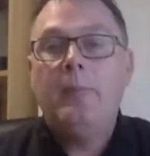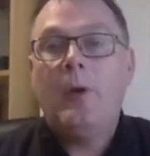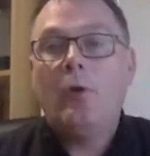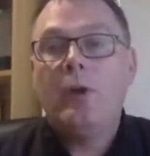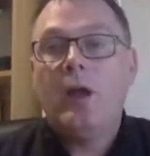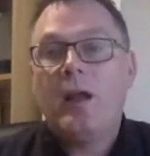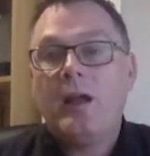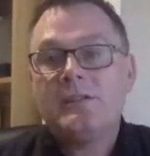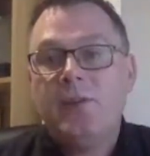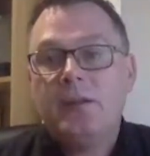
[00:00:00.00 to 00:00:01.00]
online
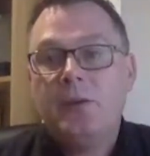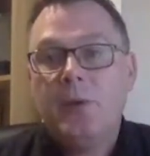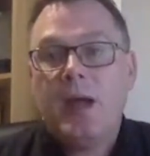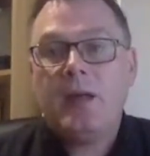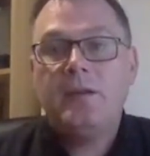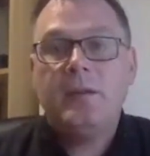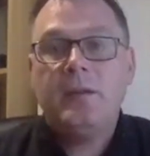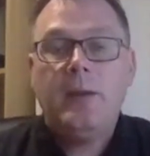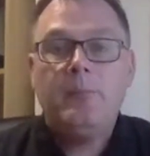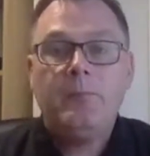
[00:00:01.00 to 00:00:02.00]
classified that we had
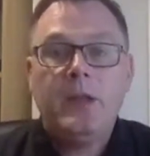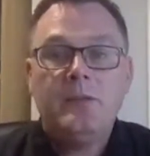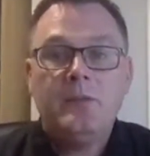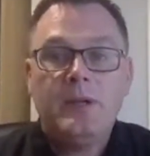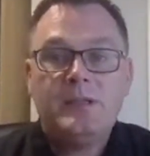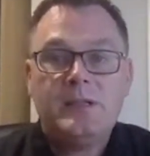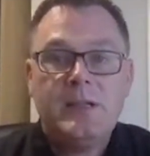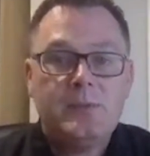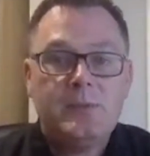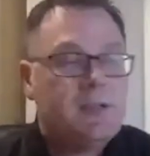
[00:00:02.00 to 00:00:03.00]
in 2016,
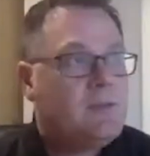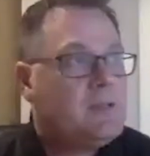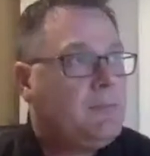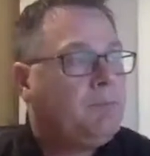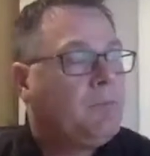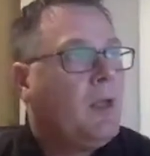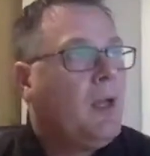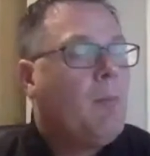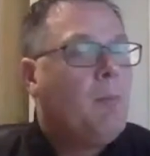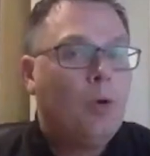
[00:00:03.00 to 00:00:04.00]
2017.
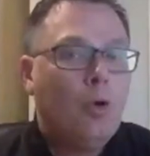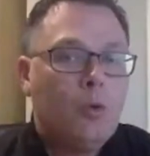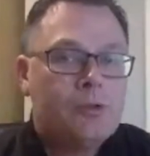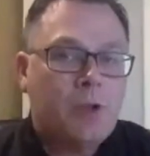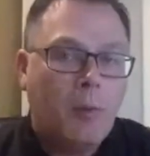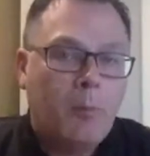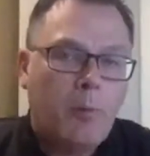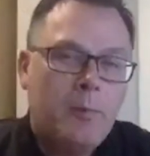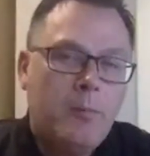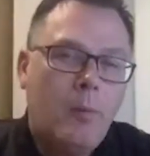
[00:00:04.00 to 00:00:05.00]
But also, and probably
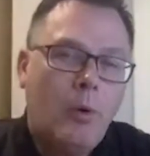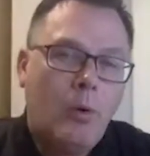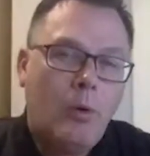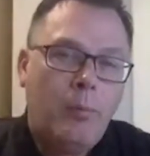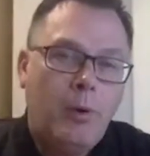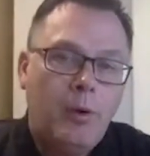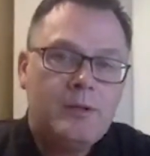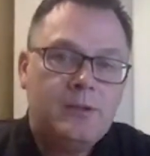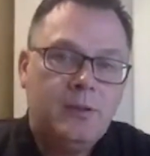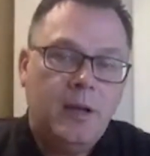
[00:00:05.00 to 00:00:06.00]
more
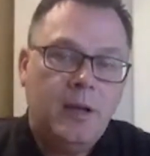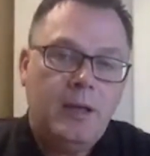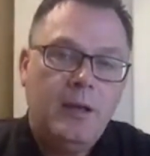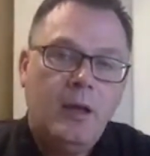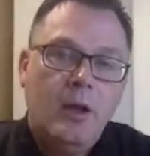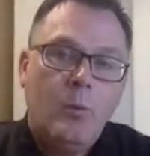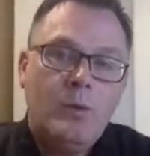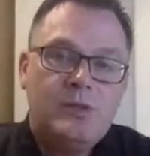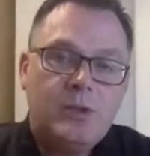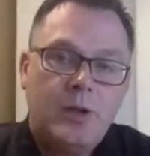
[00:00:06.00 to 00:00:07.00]
pertinently, we
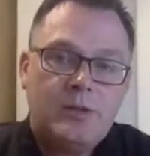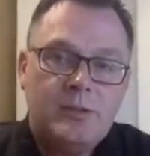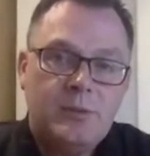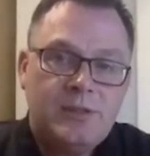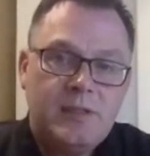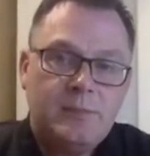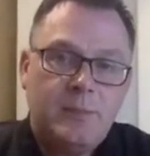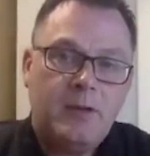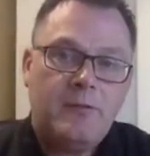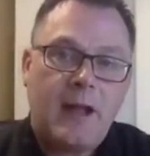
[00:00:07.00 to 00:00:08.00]
started to assist
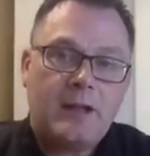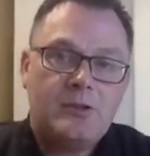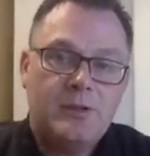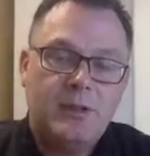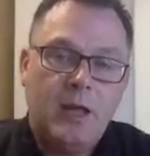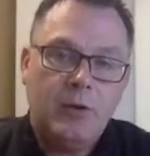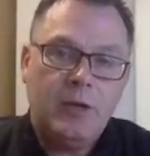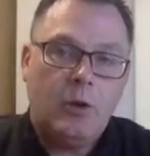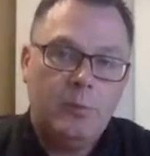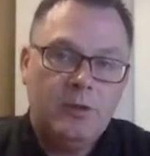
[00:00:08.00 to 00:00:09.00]
manufacturers in their
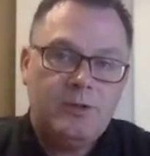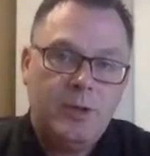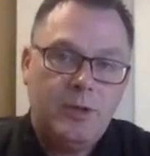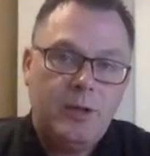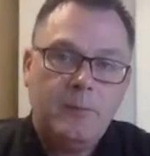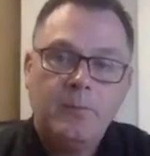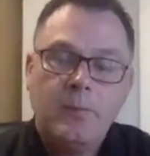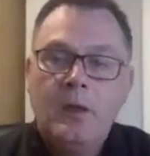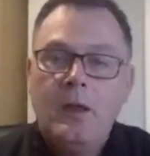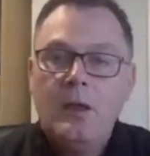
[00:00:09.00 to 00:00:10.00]
e-commerce journey.
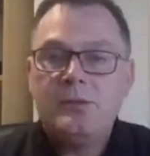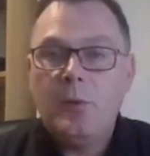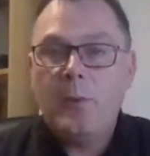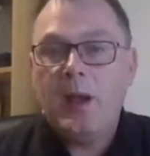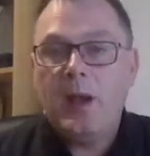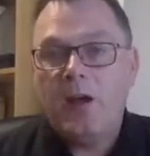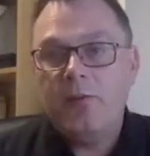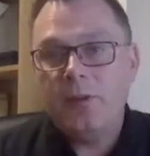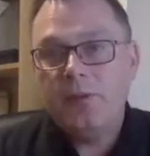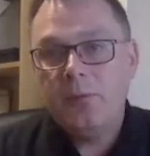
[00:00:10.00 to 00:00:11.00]
So we went
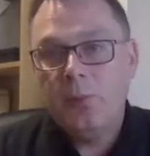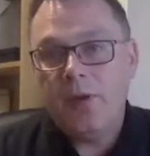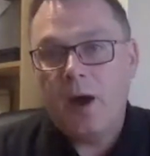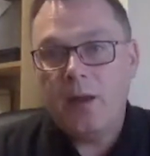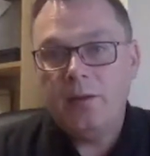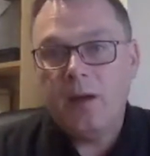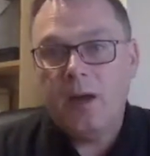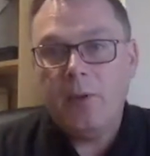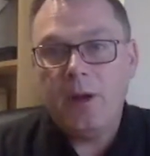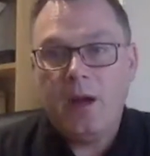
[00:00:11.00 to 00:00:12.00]
with Hyundai,
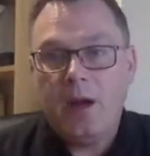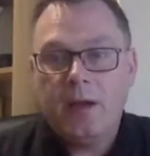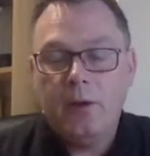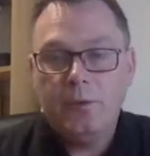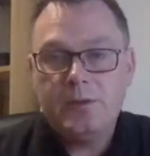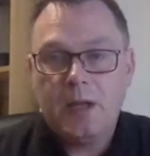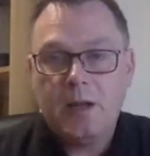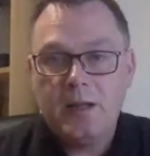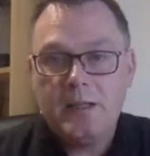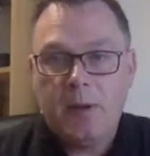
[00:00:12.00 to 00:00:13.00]
when Hyundai launched their
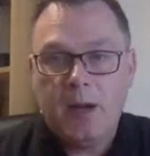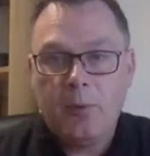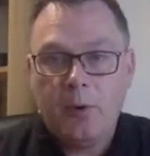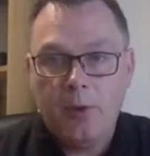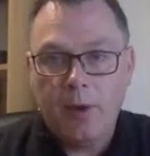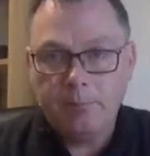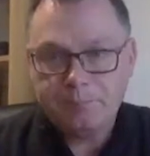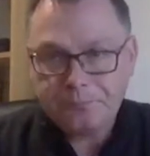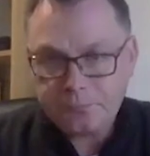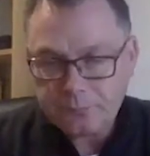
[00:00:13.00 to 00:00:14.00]
Click to Buy program
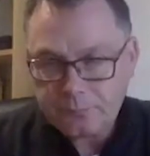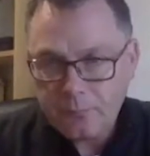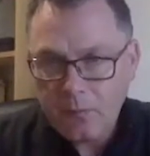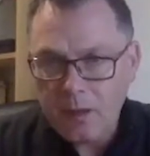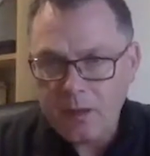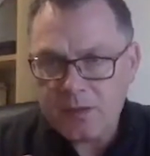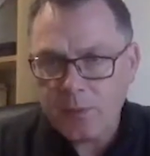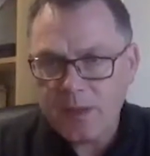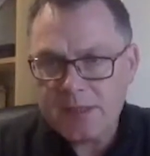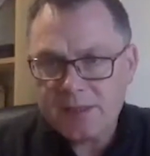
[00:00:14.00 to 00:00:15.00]
in
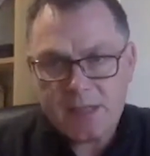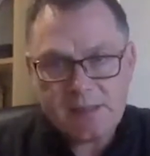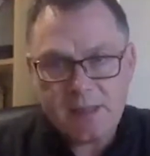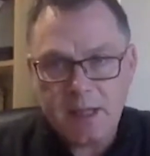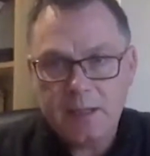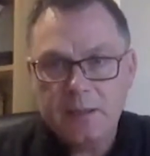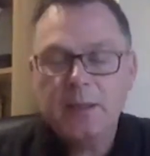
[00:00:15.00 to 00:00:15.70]
2016,